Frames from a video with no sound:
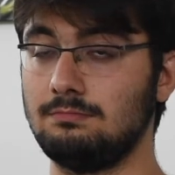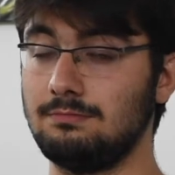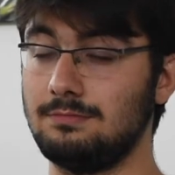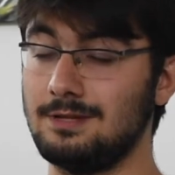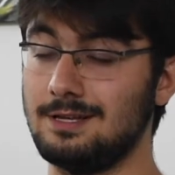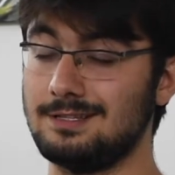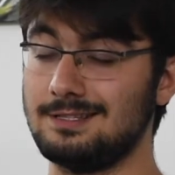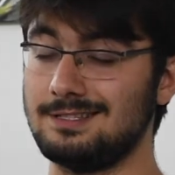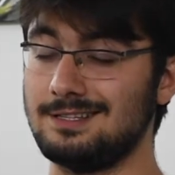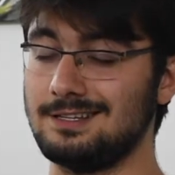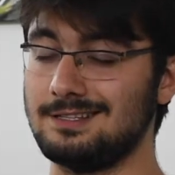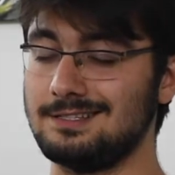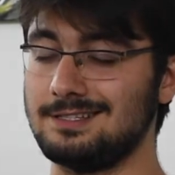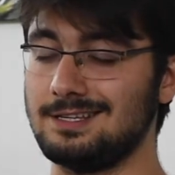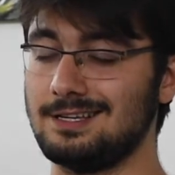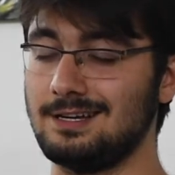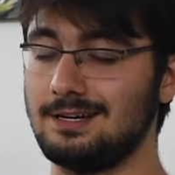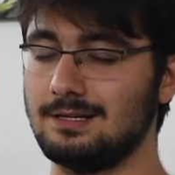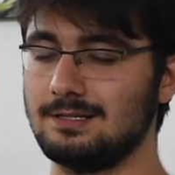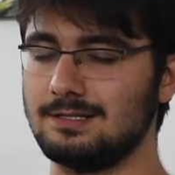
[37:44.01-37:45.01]
let's not say
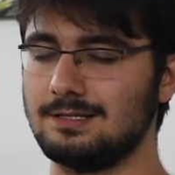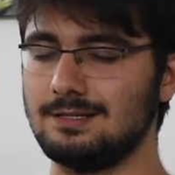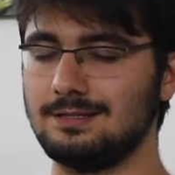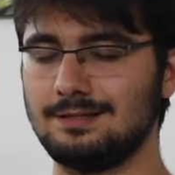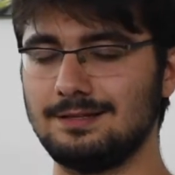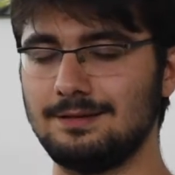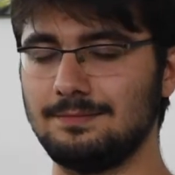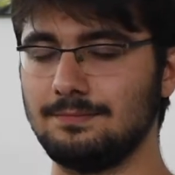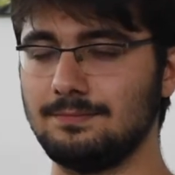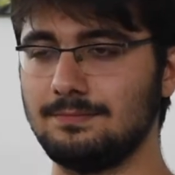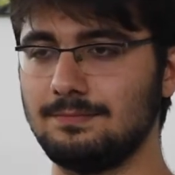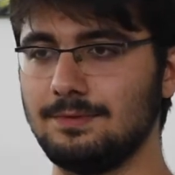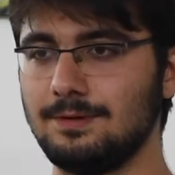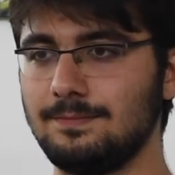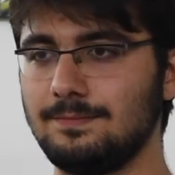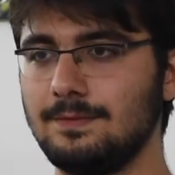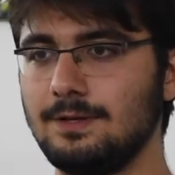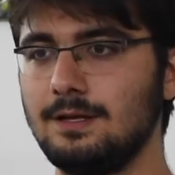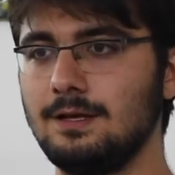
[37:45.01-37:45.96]
us and them, but